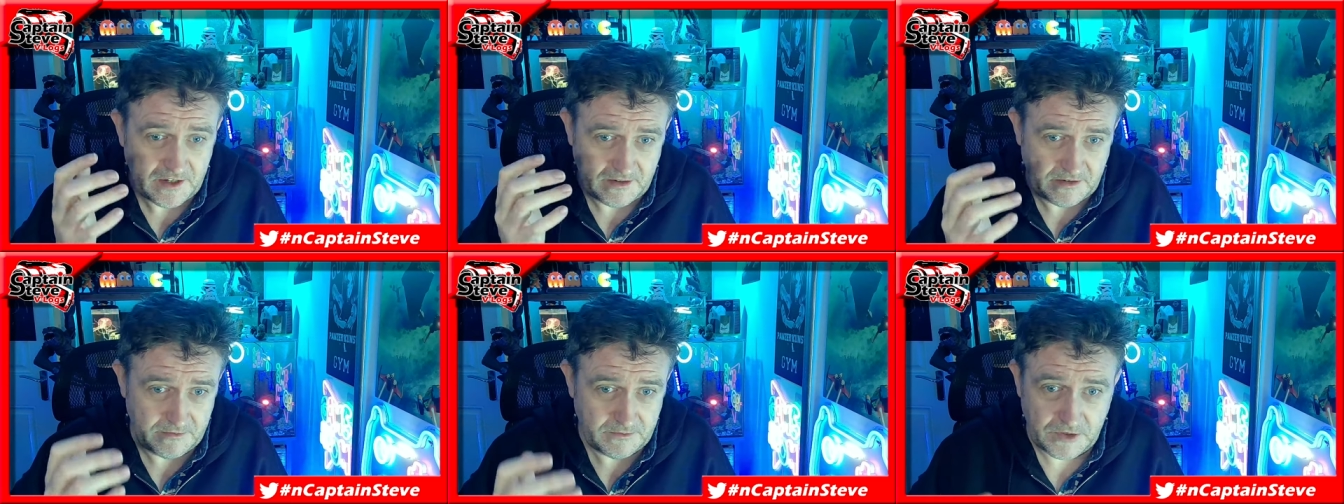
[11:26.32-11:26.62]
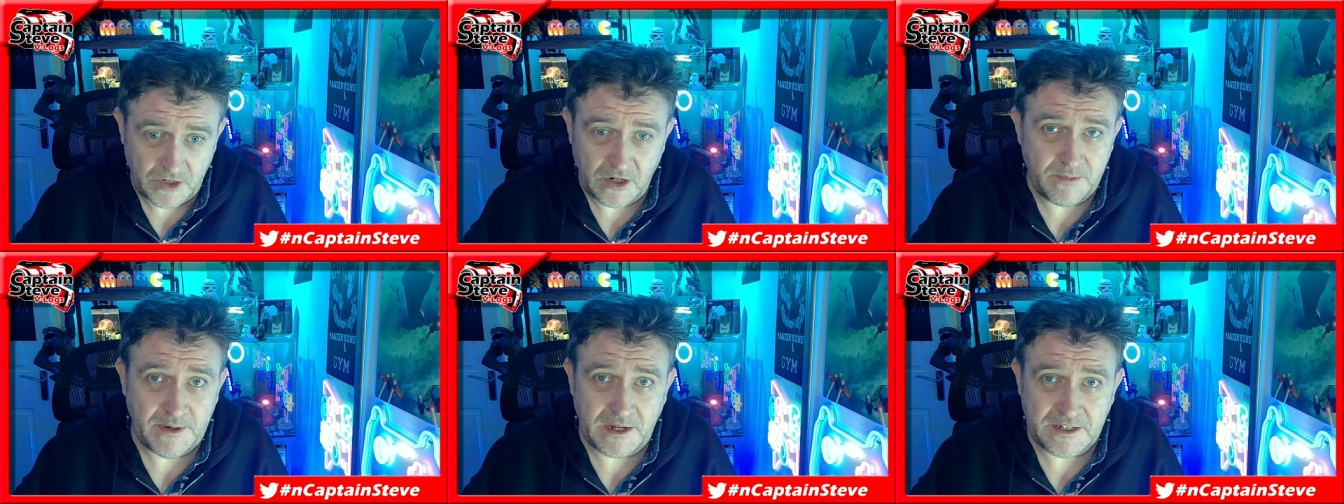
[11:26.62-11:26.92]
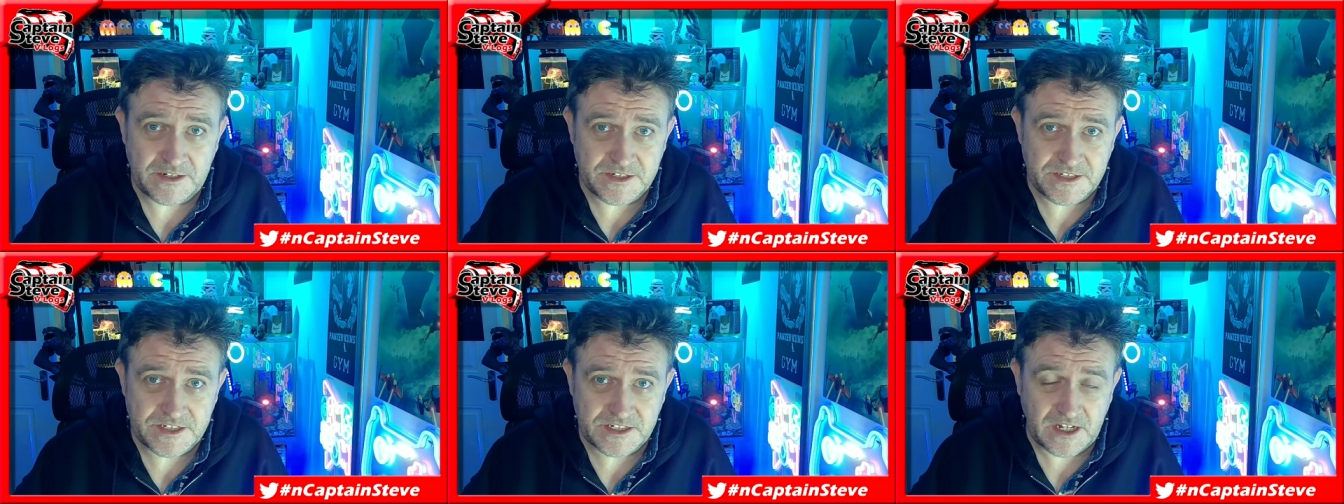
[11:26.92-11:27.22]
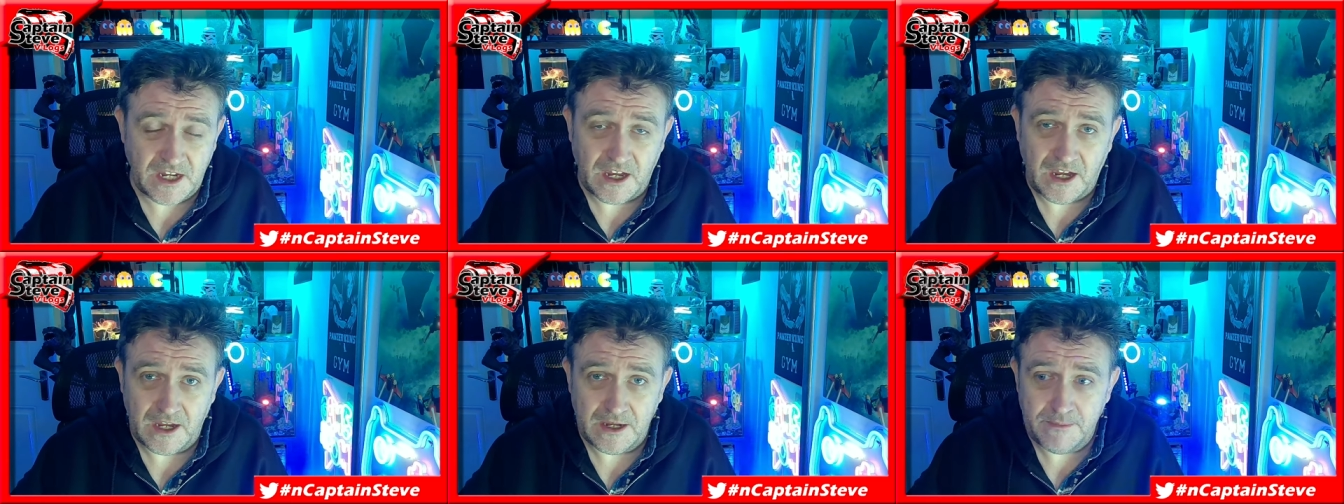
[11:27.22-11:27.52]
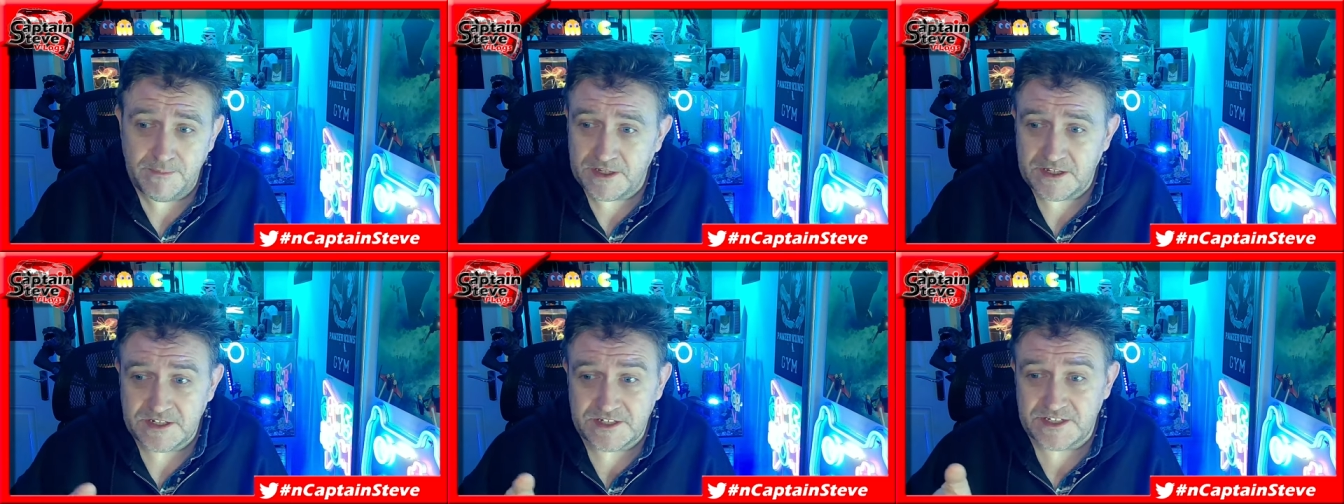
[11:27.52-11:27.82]
No Man's Sky,
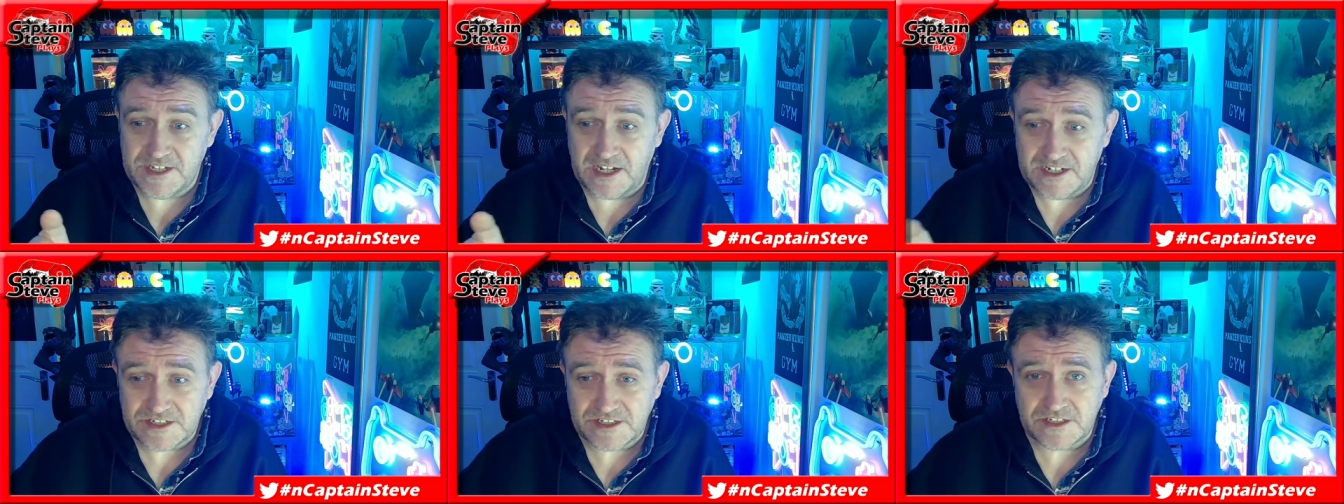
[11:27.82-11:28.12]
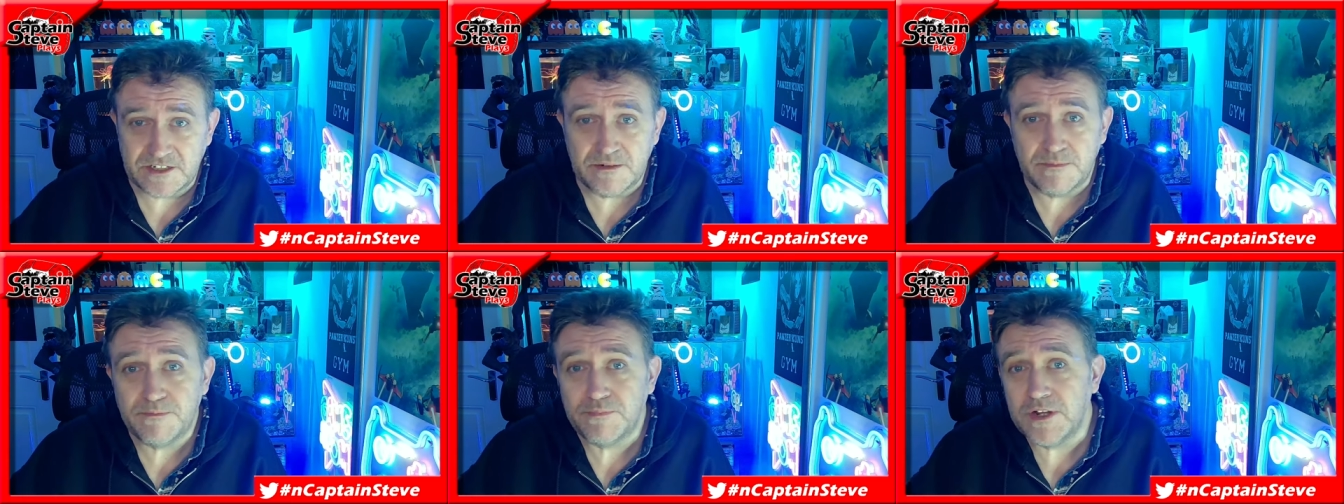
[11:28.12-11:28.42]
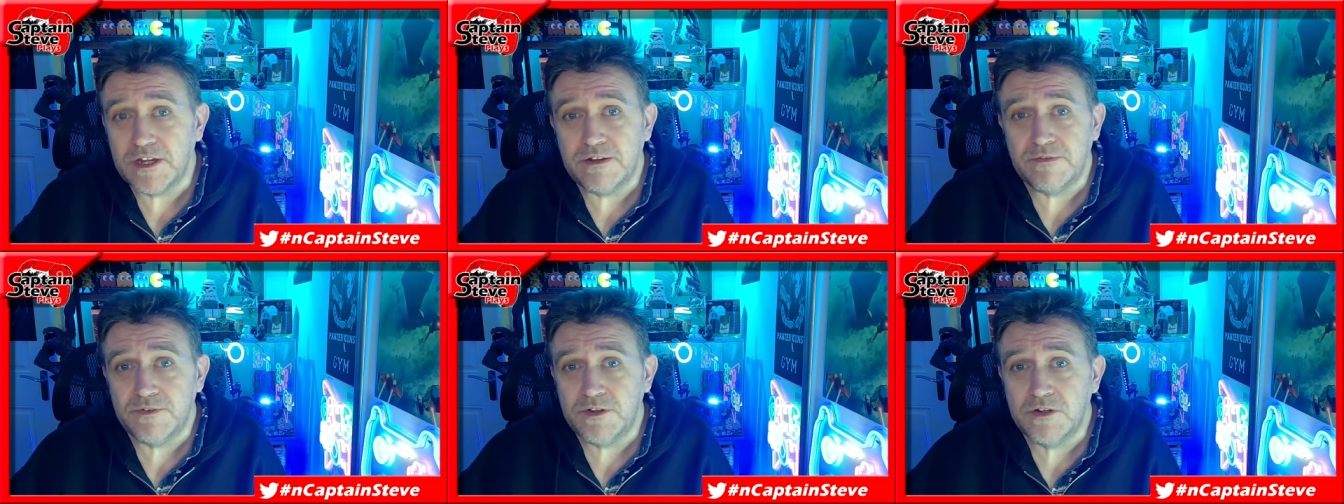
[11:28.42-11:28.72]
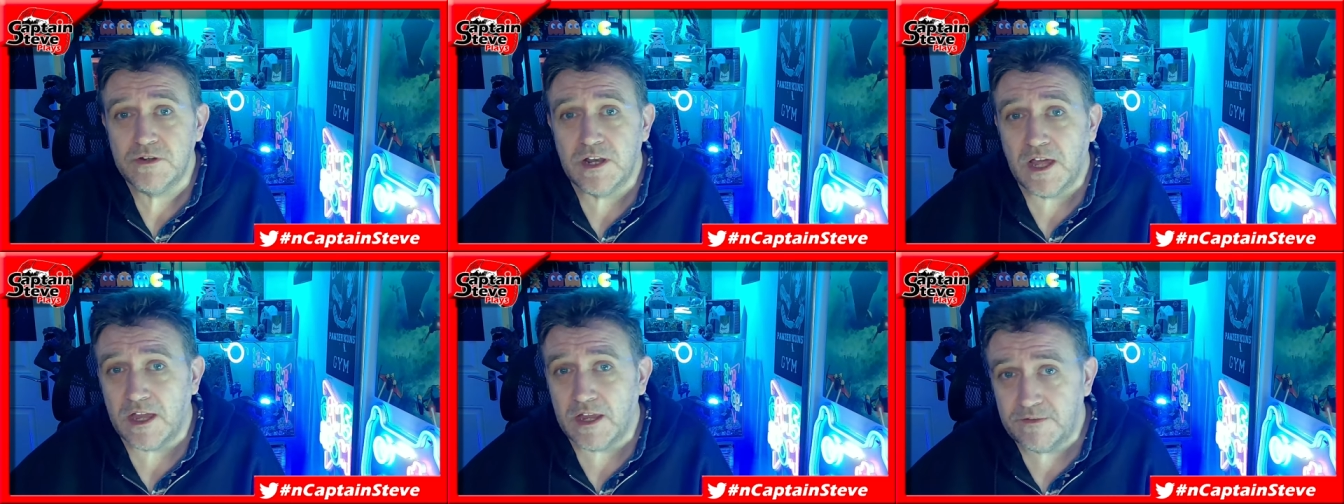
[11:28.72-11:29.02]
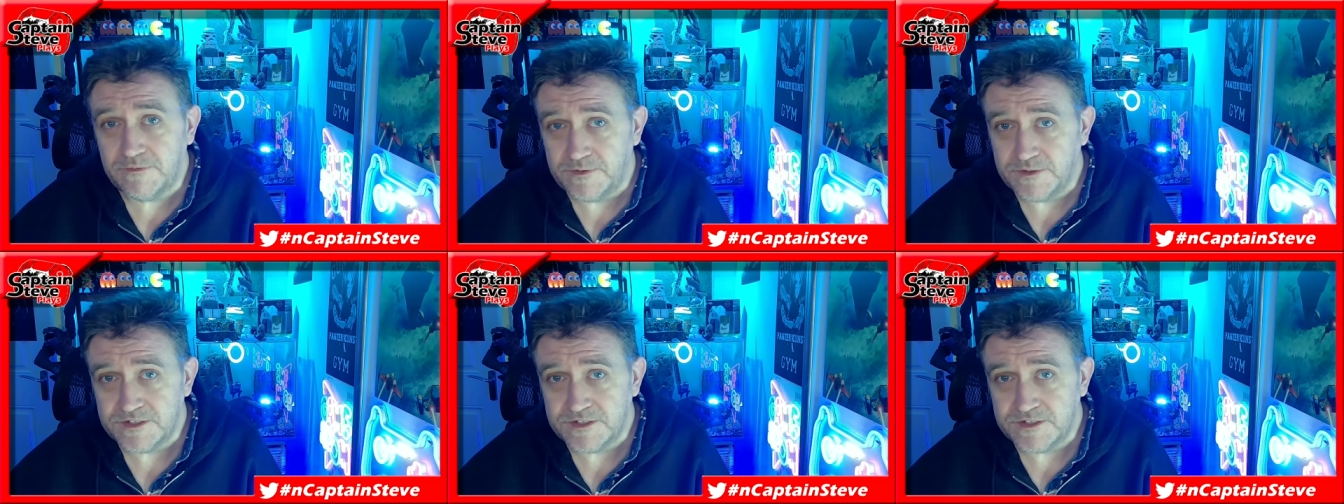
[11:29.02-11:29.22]
because that's going to breathe new life